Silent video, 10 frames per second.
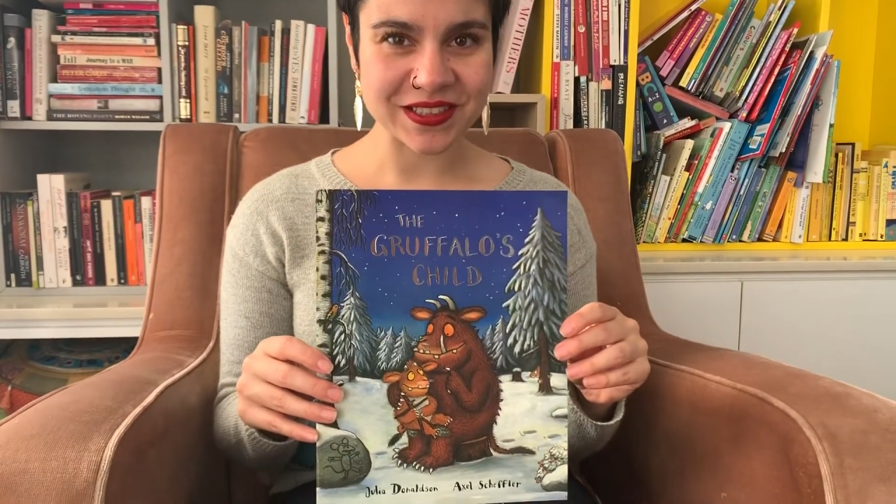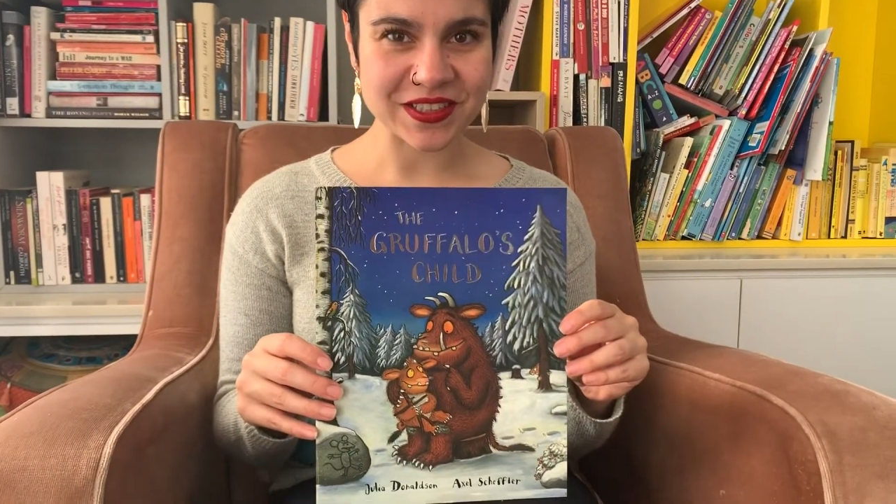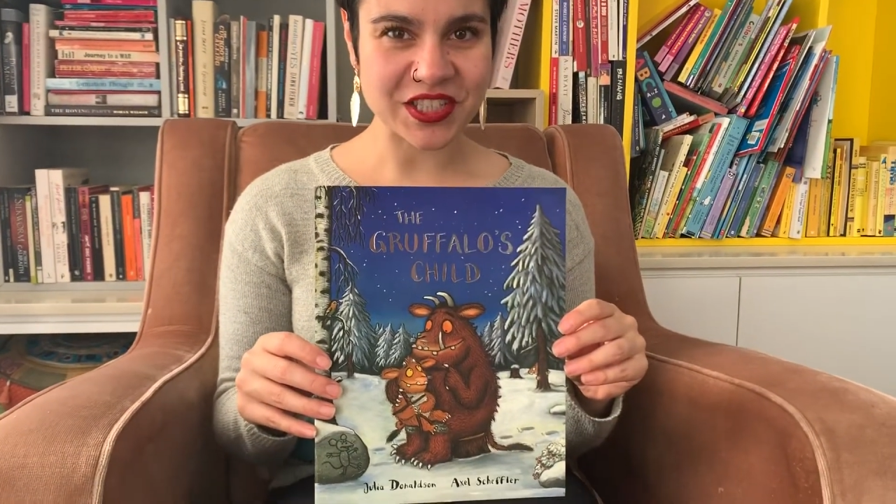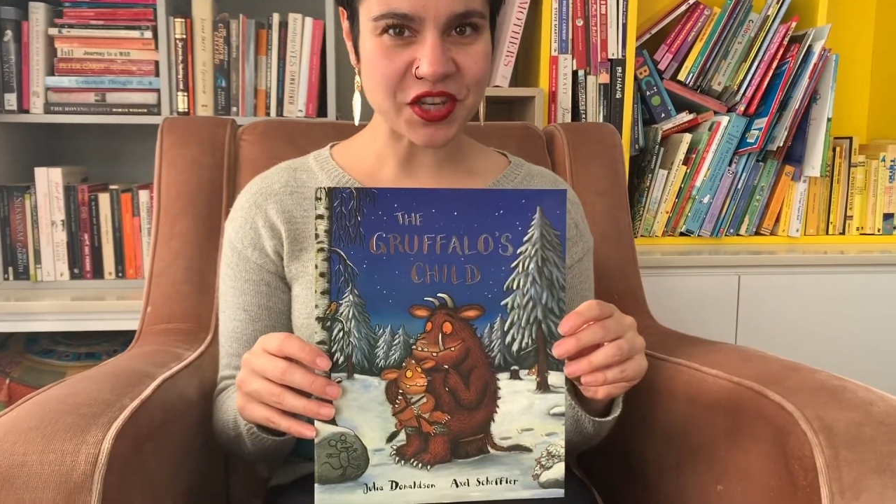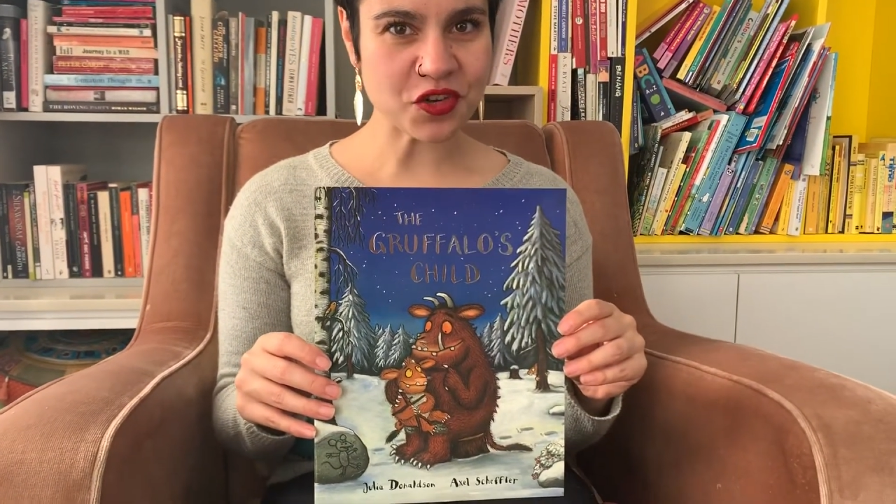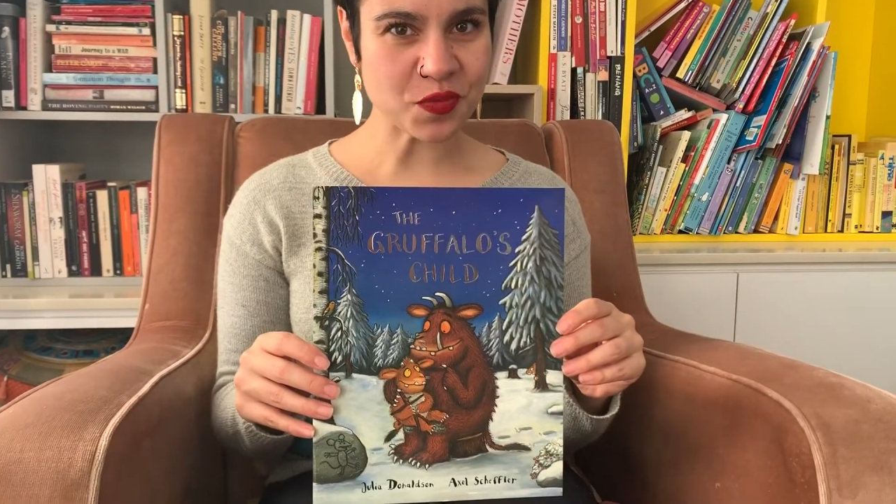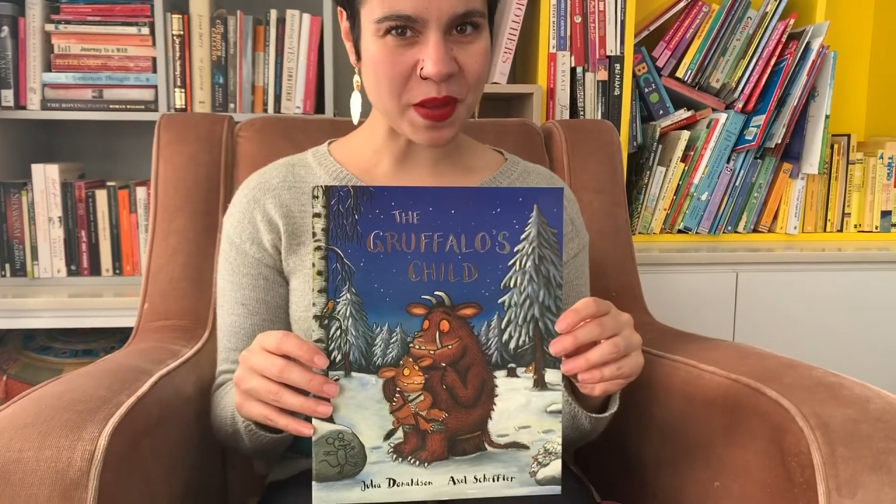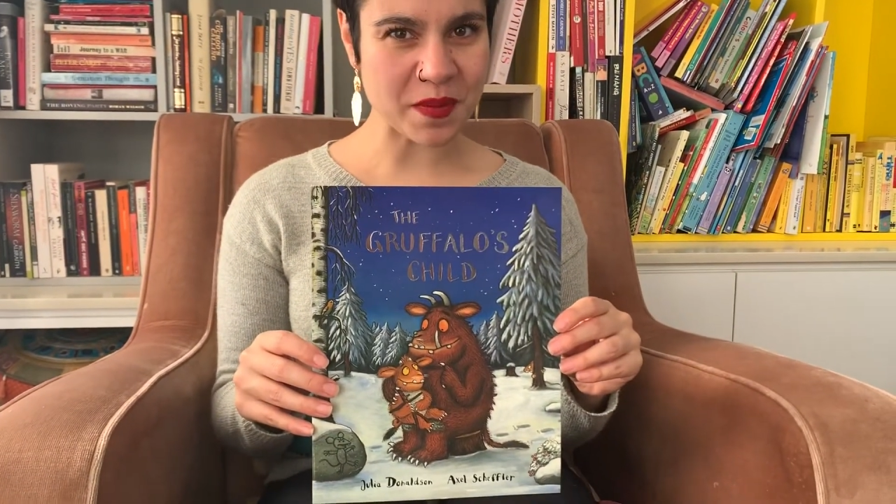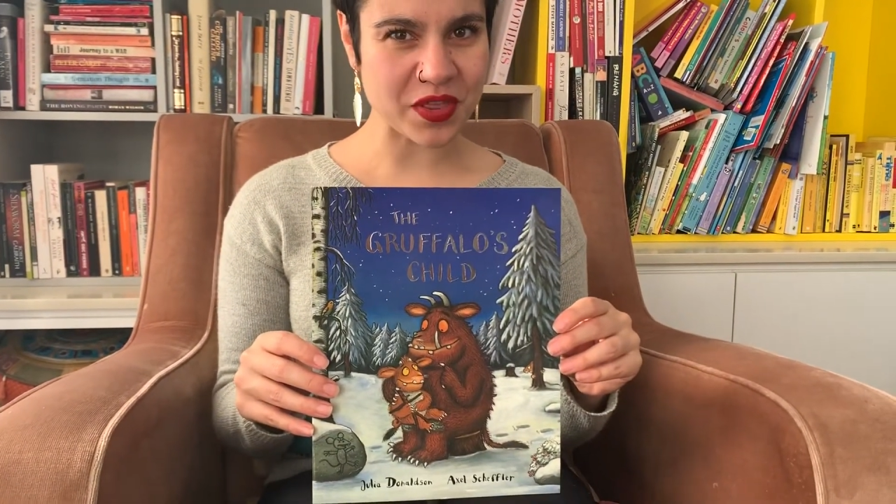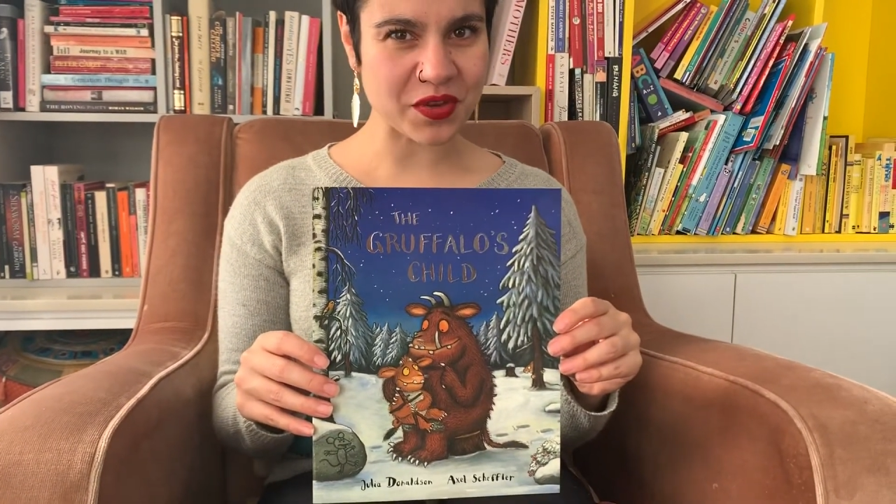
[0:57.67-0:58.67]
Do you
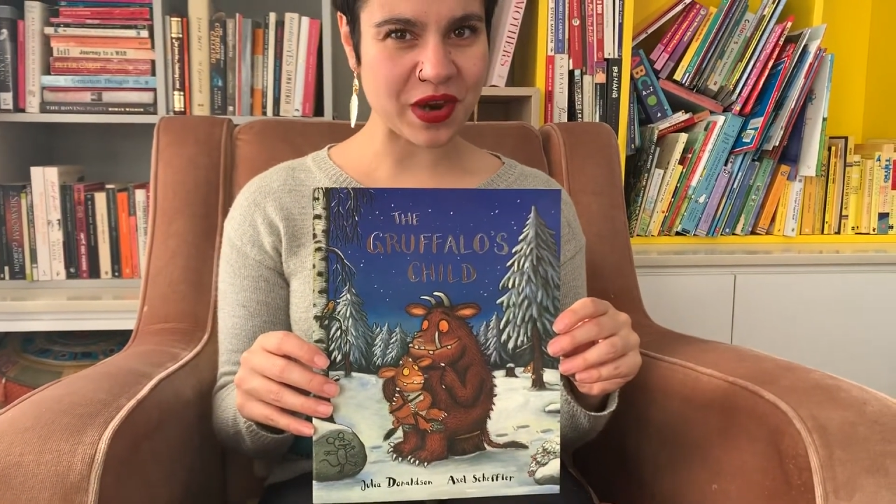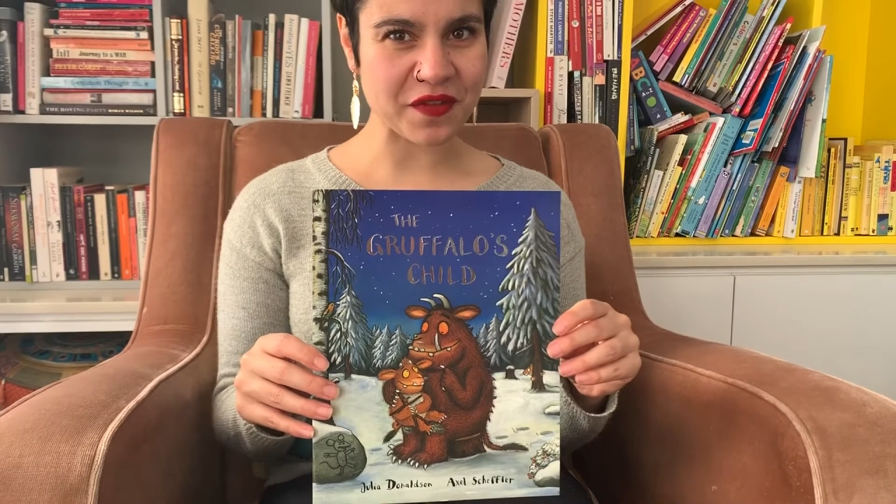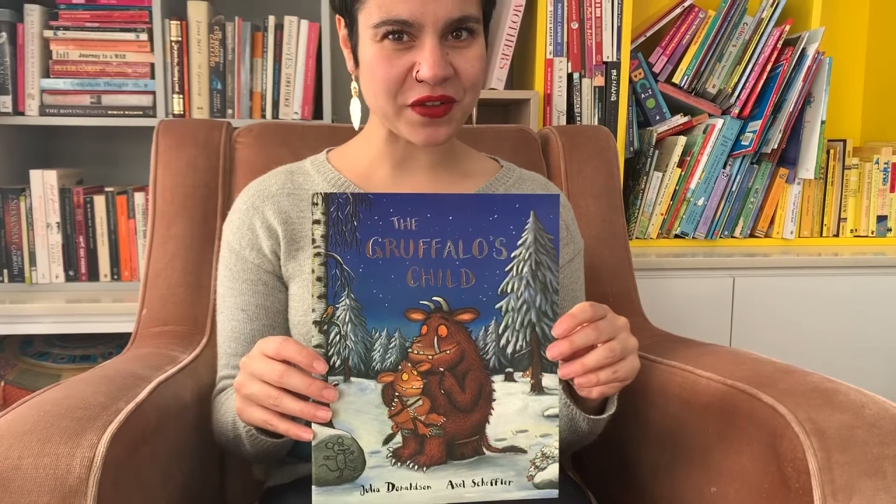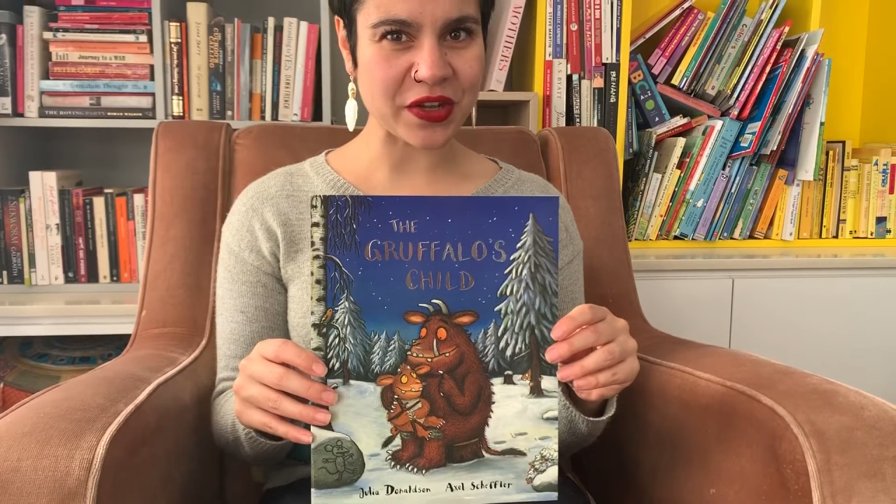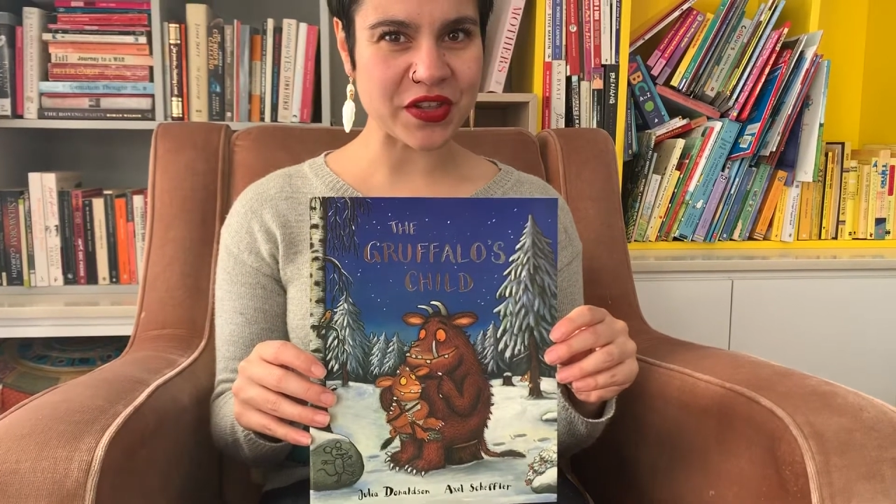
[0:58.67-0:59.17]
remember the Gruffalo